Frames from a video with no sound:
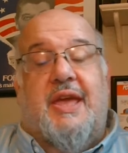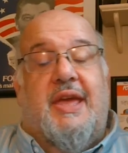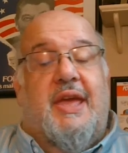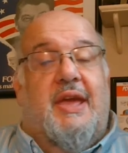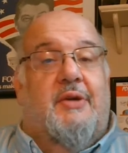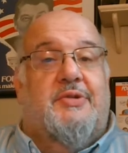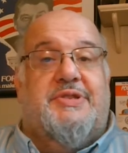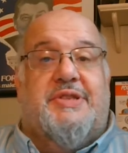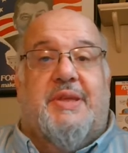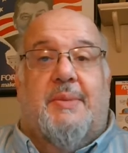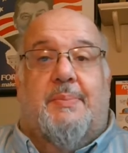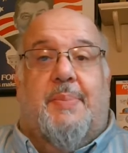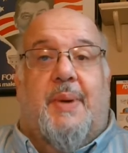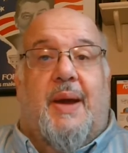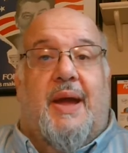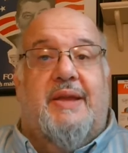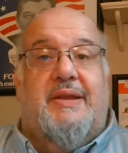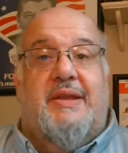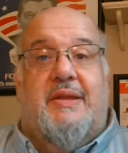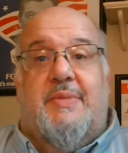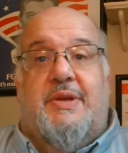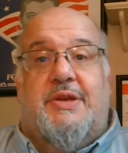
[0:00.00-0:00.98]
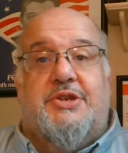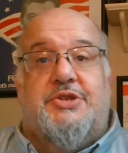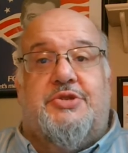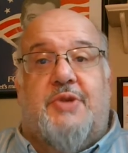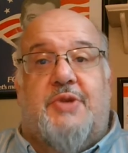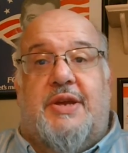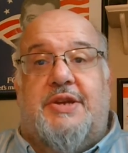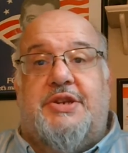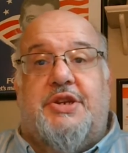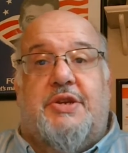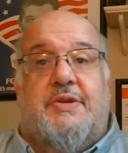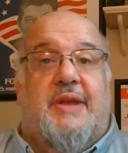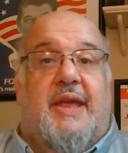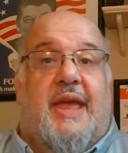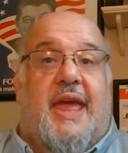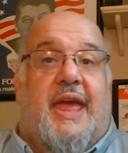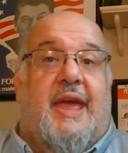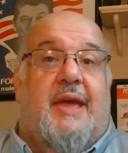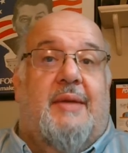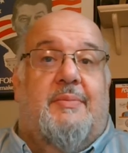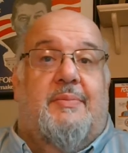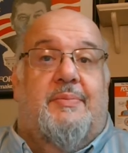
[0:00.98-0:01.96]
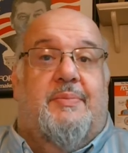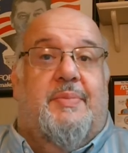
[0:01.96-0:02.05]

It was the Biden administration eh,